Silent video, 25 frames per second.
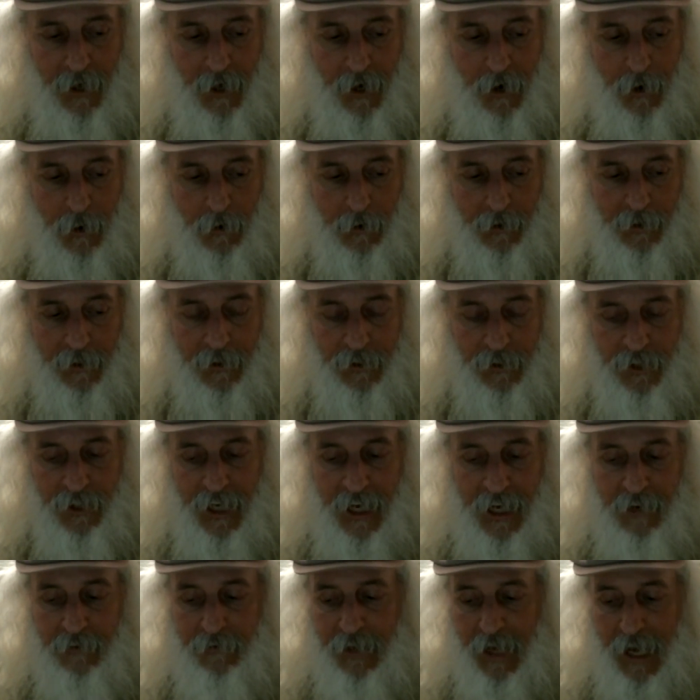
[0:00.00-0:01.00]
or
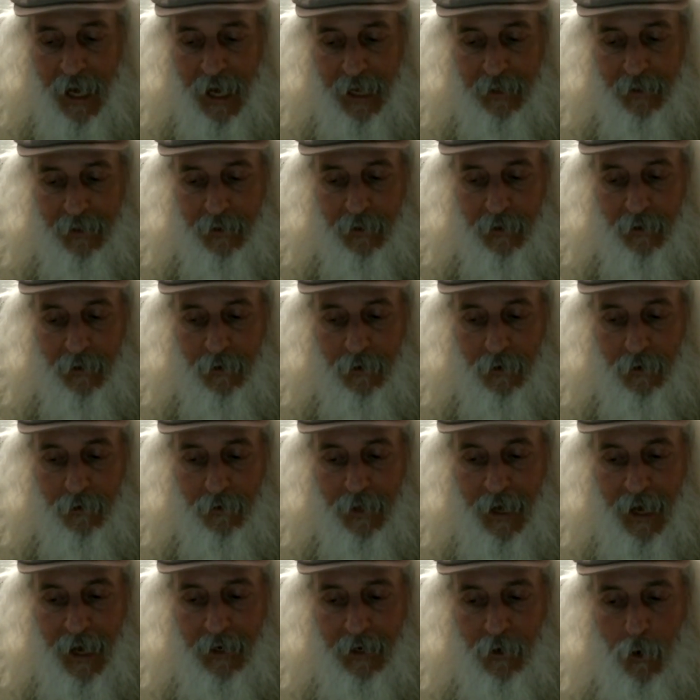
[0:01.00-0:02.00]
conceive that
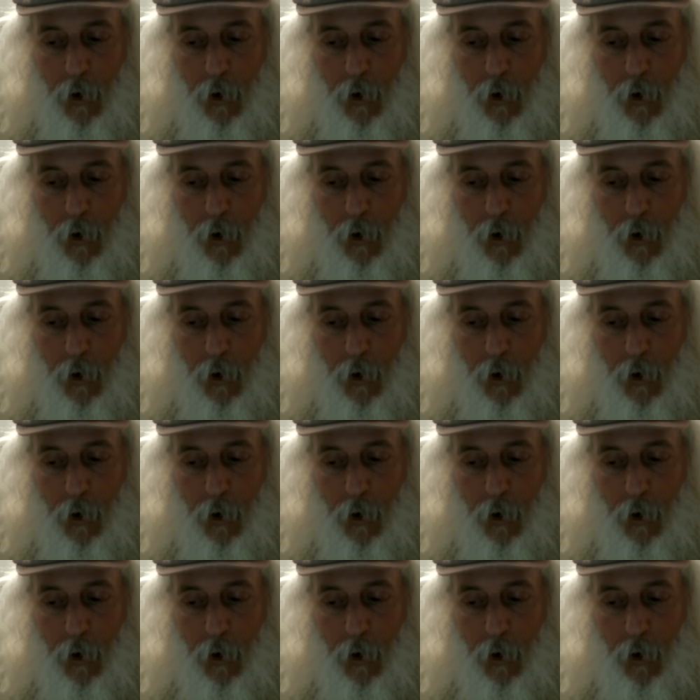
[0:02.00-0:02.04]
that